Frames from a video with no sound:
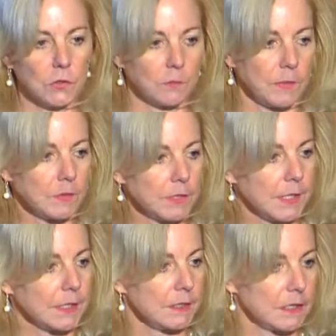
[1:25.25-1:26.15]

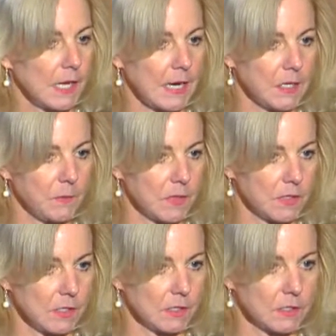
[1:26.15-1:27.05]
building side of the
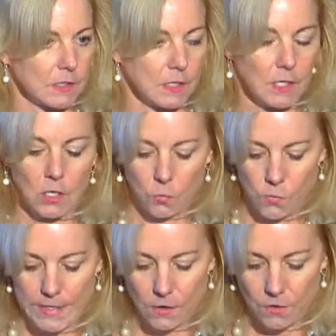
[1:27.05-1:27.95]
business,
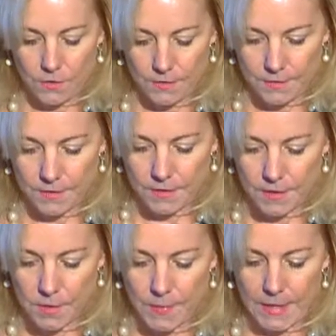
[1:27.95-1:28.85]
we are
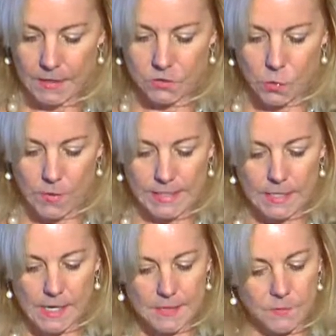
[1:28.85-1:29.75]
about a
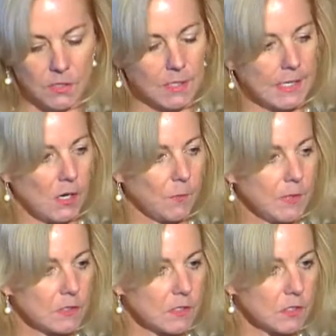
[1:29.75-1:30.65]
$29 billion
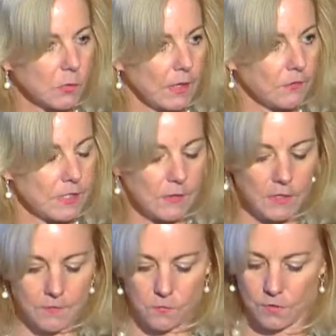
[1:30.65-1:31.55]
business. We have
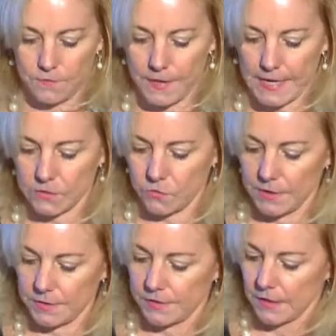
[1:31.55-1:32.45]
74
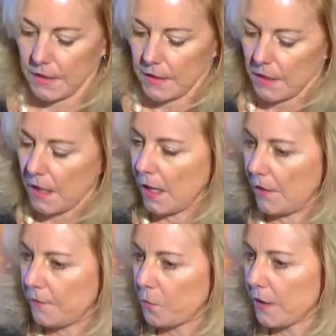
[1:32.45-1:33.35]
factories,
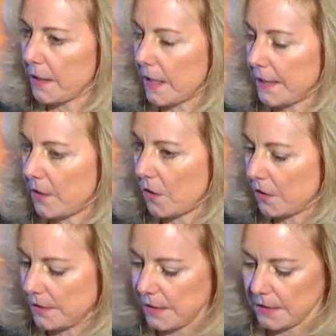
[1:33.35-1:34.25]
49
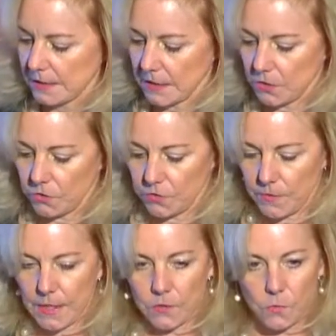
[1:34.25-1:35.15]
R&D centers
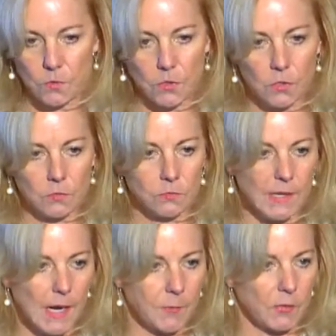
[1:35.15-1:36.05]
around the world.
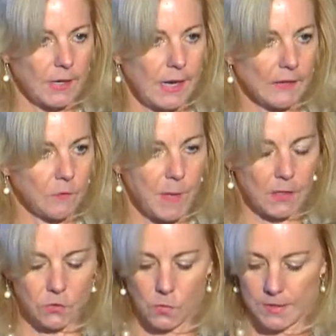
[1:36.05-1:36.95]
We operate out of
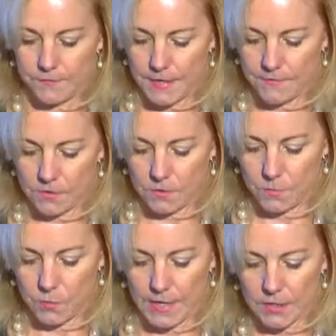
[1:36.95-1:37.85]
about
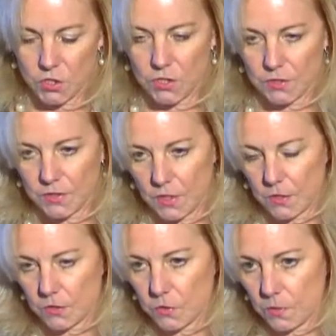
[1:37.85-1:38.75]
2,500 branches,
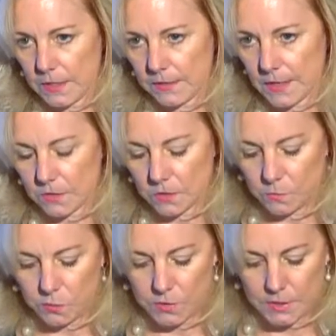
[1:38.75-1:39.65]
120,000
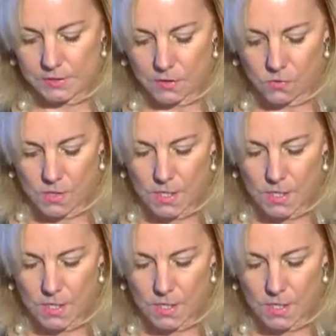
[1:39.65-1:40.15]
employees, so